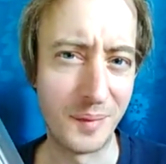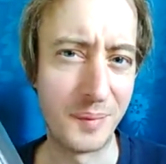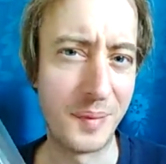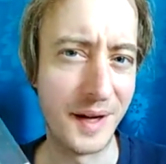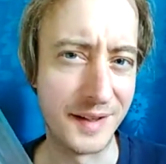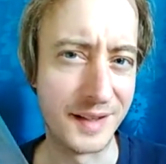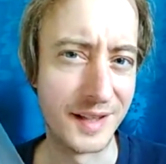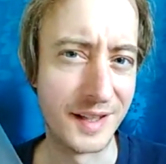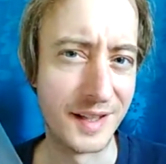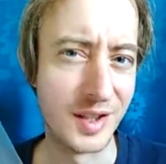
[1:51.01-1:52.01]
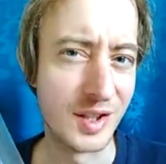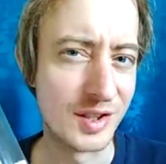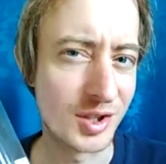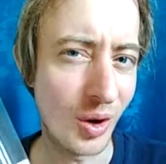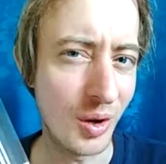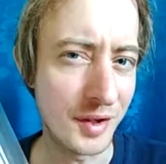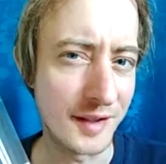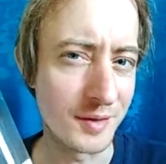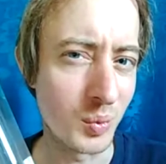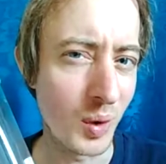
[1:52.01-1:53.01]
But salt
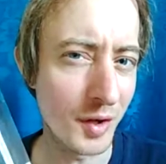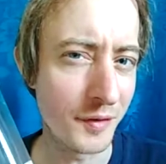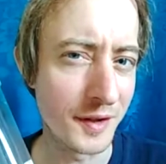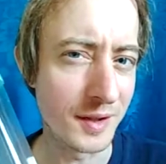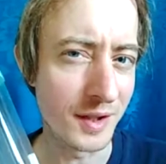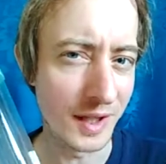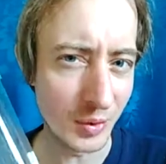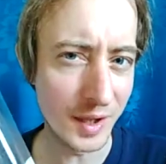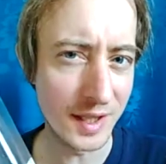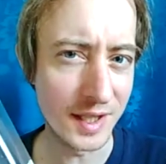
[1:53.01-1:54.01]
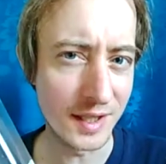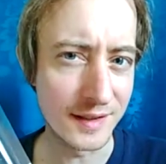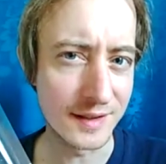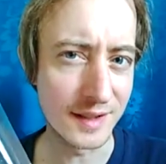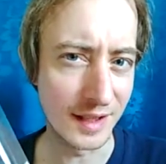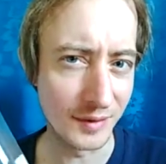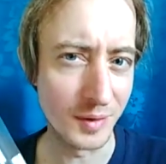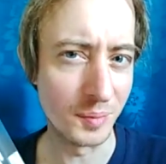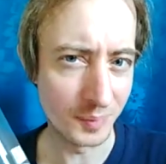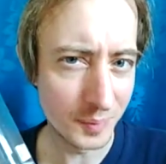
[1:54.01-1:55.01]
is one of the ingredients, if
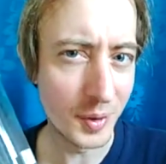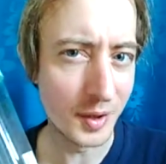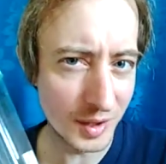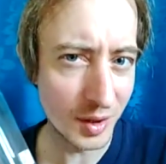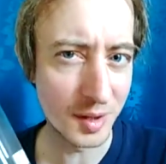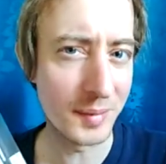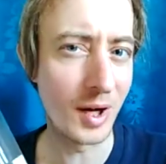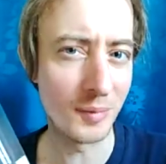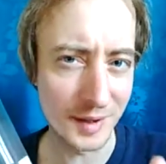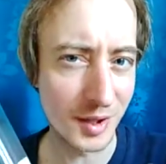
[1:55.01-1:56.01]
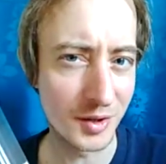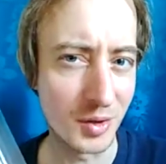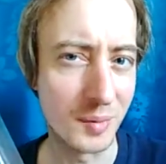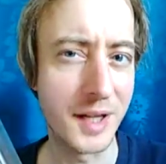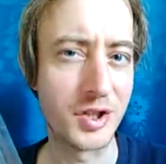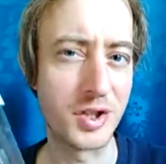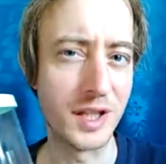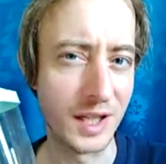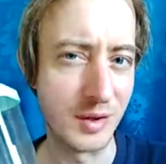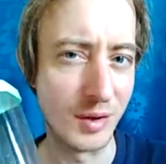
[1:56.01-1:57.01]
you put a good amount but not too much
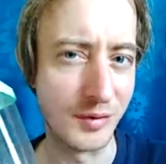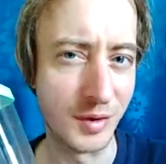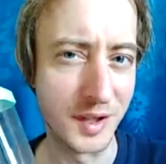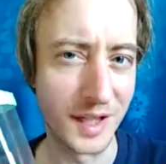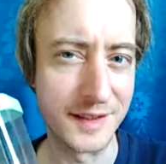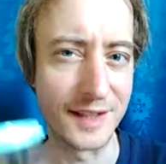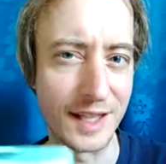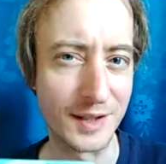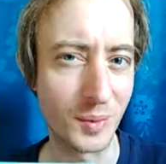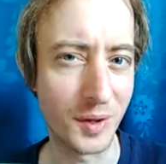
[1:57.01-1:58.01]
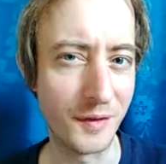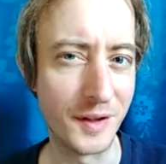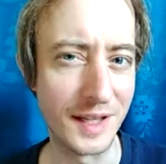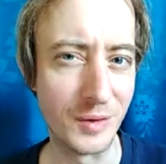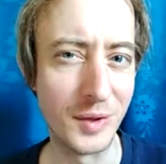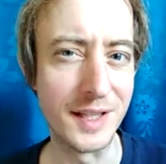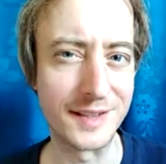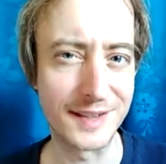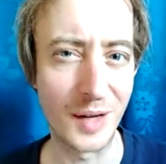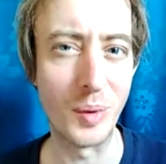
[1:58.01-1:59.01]
into your food, it's one of the ingredients
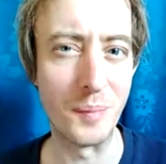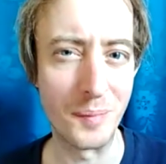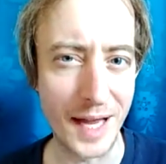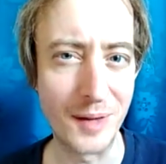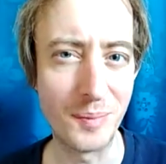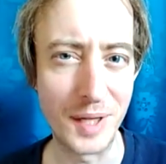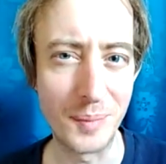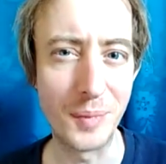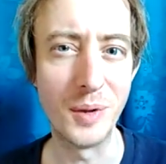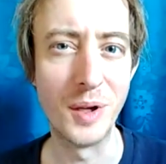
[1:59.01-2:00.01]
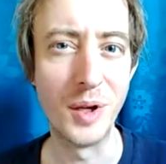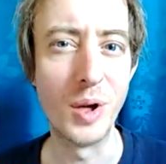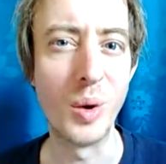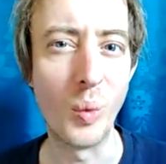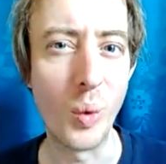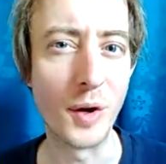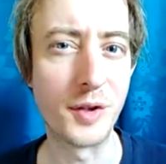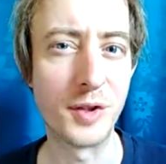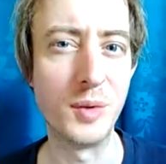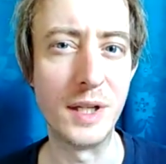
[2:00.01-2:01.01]
that will make people
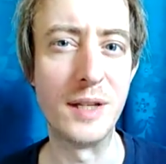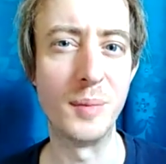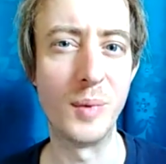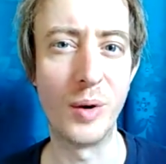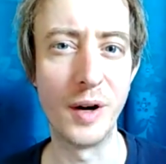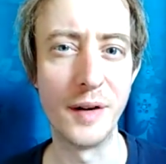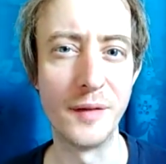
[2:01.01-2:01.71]
want to eat more.